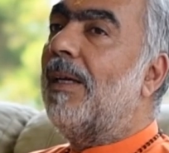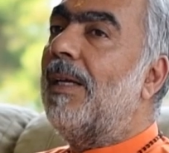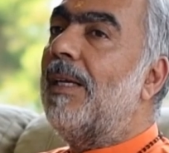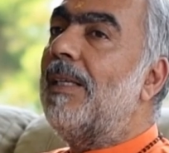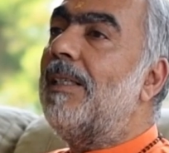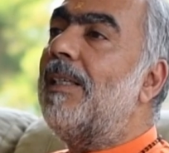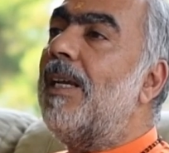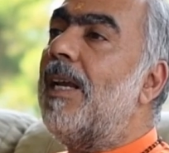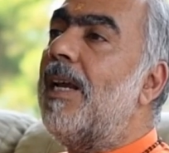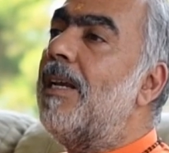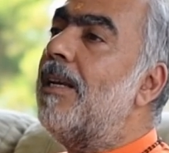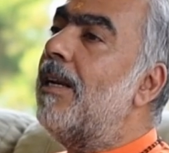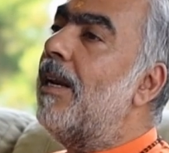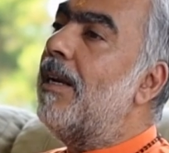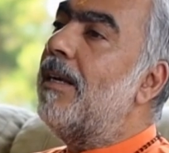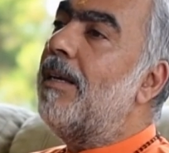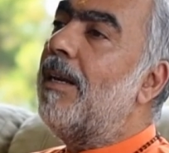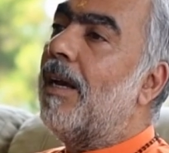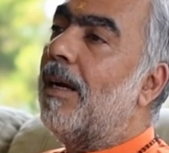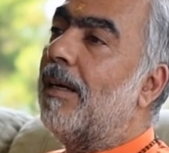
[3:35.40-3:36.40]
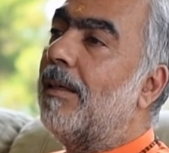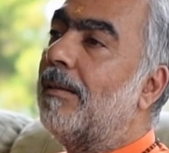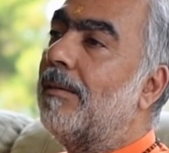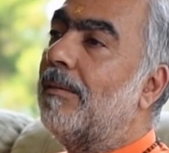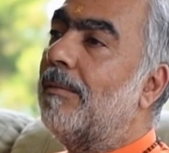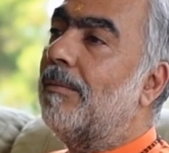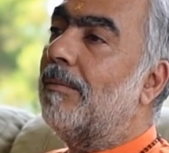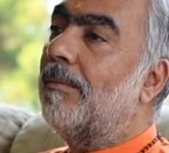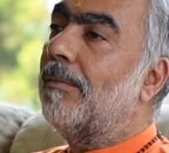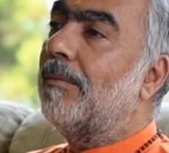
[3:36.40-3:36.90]
See, in India,
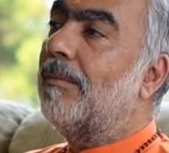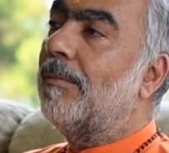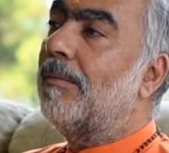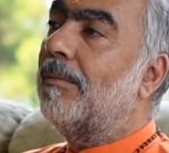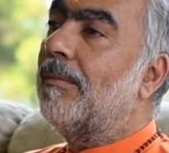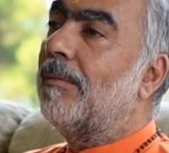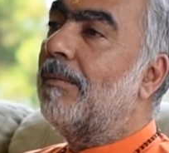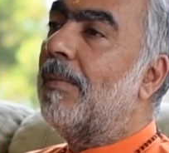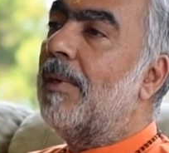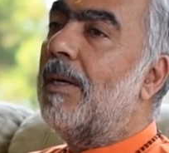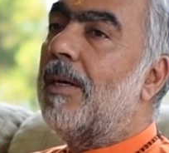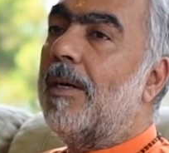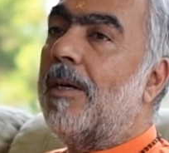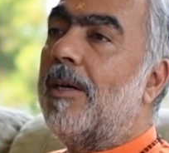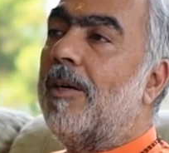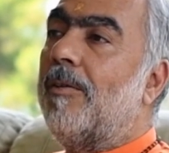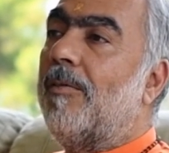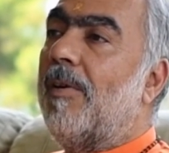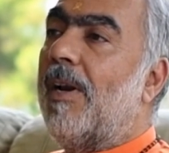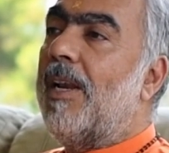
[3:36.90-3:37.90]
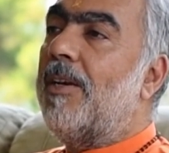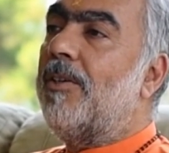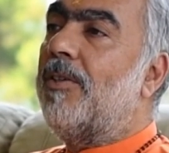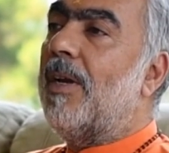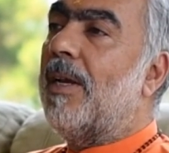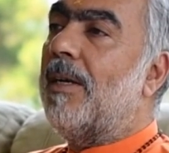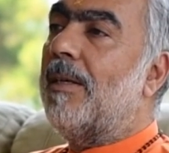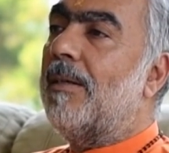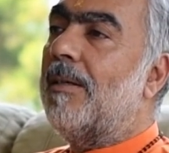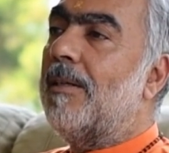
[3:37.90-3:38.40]

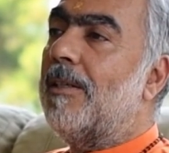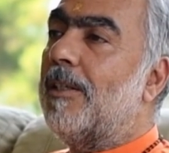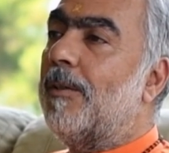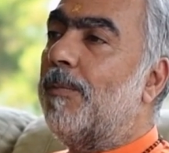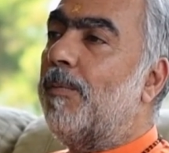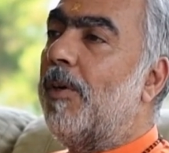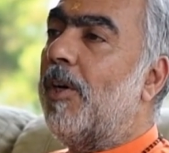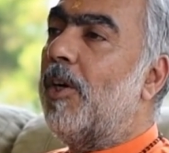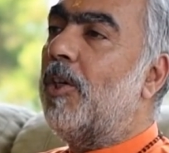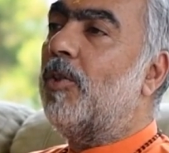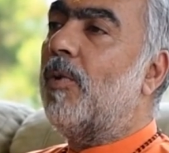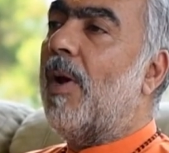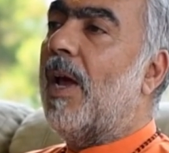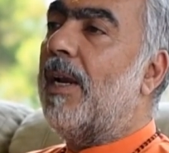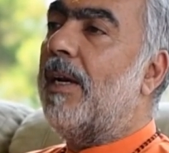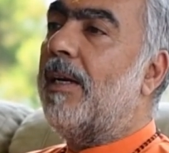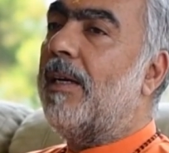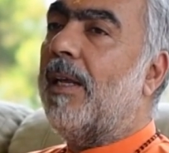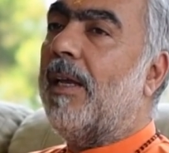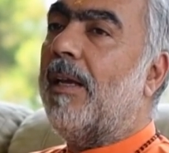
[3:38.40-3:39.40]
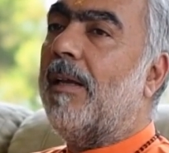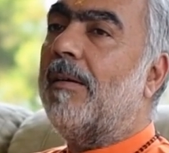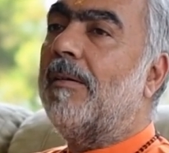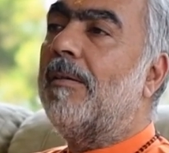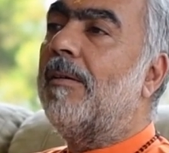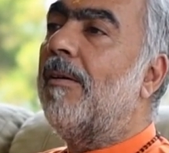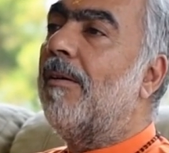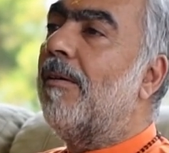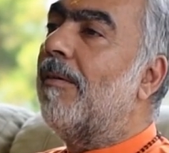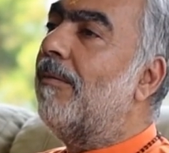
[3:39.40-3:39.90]
religion, spirituality,
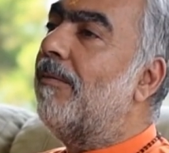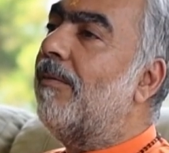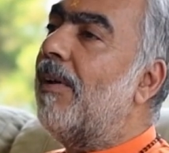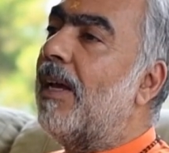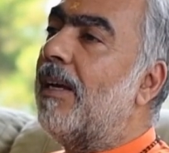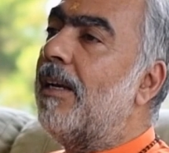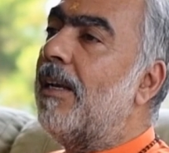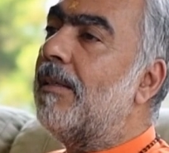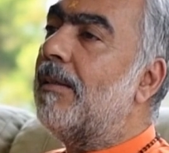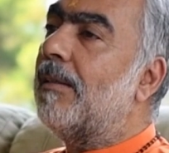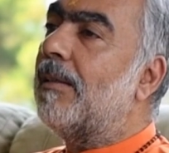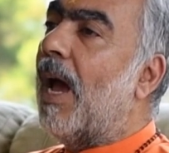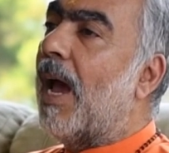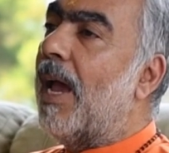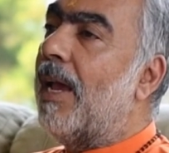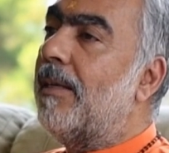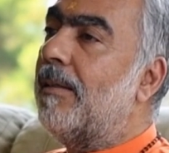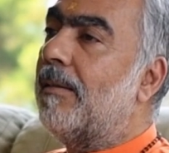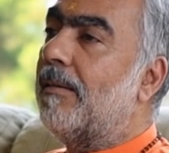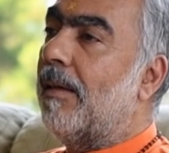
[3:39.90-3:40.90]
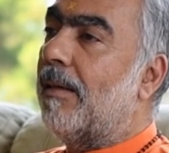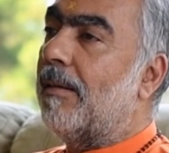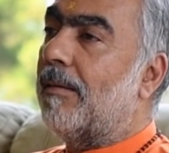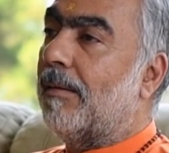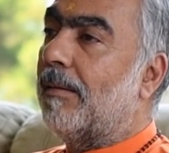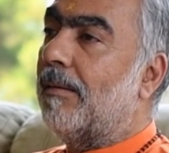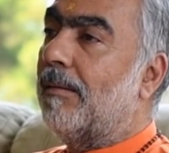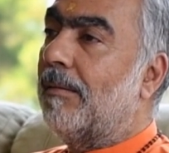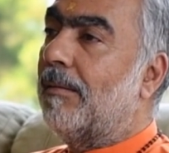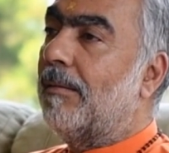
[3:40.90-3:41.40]
various
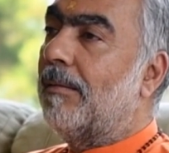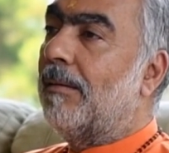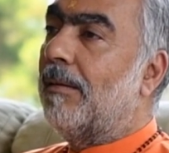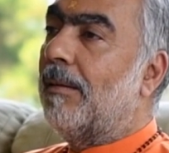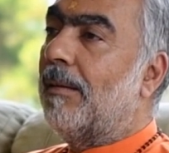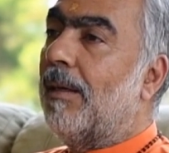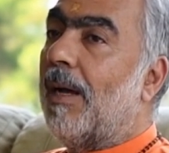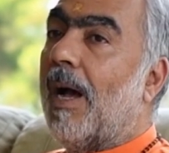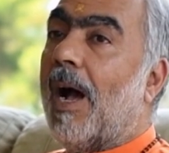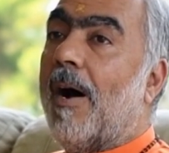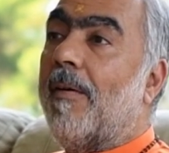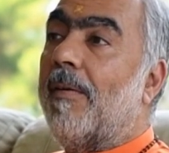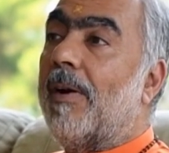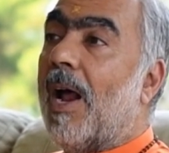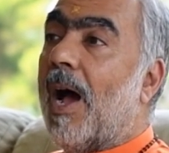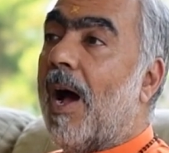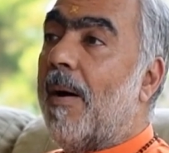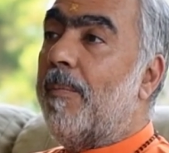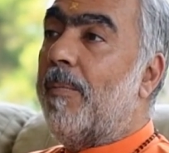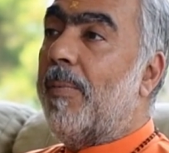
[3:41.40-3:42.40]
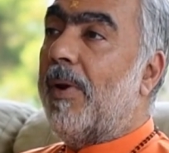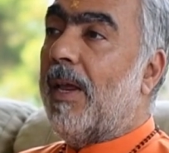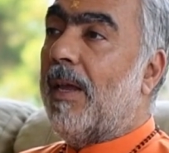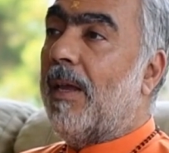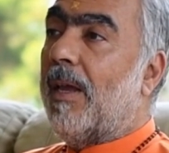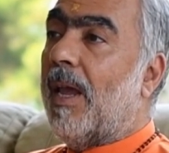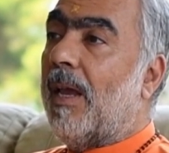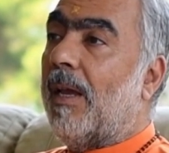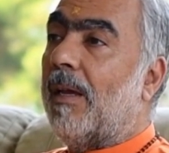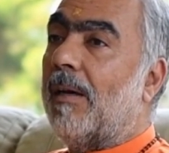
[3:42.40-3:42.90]
sciences, our
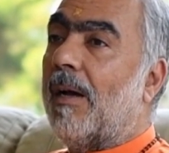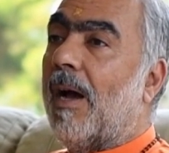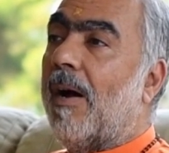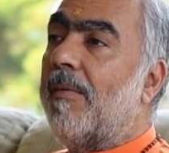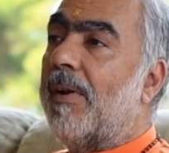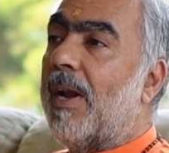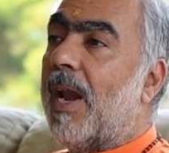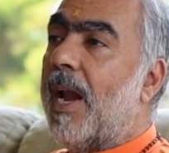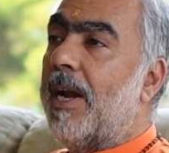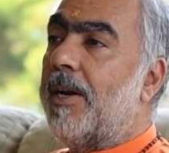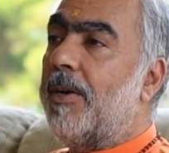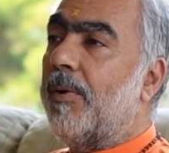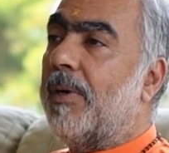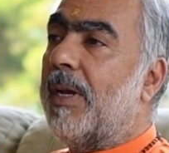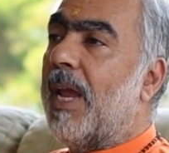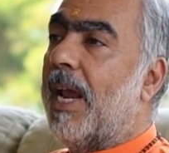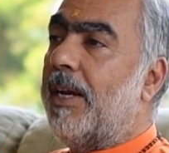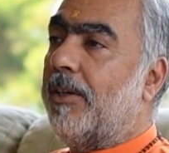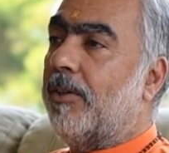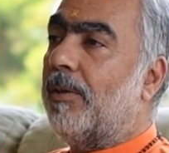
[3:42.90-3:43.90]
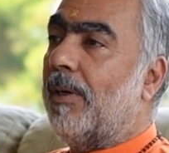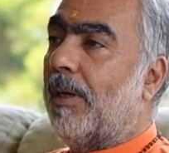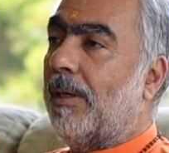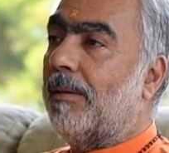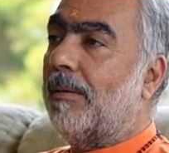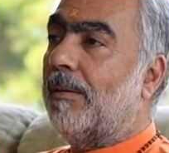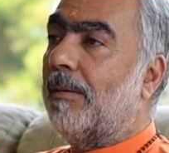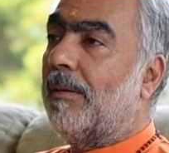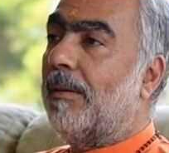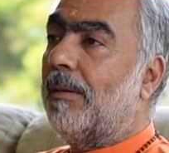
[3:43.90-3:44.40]
upbringing, our education,
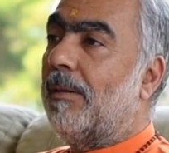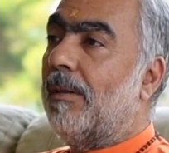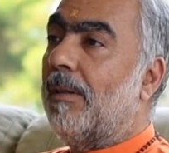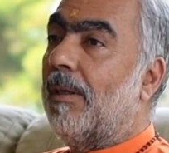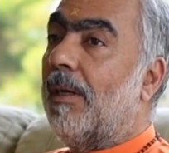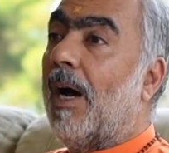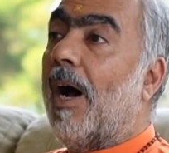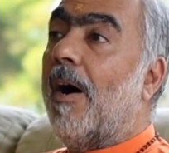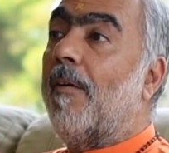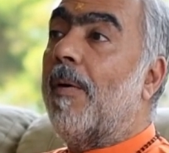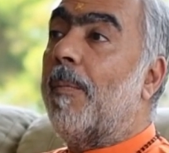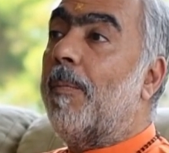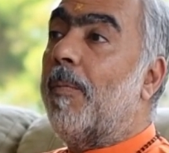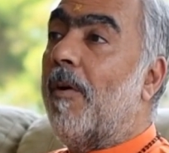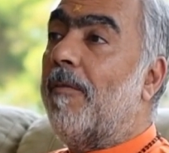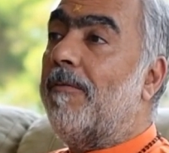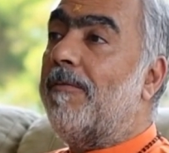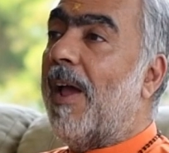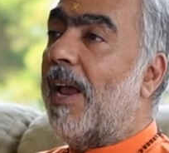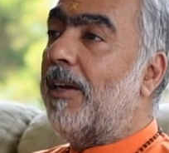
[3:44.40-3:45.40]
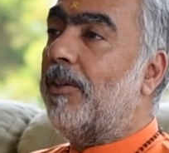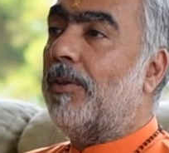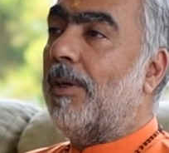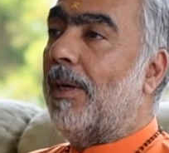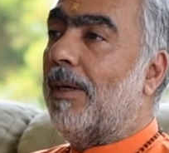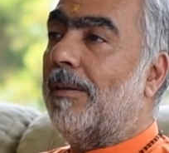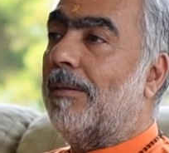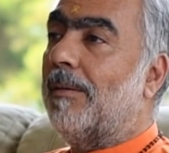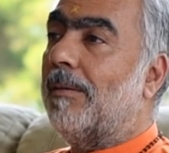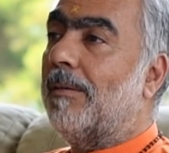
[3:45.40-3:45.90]
our profession,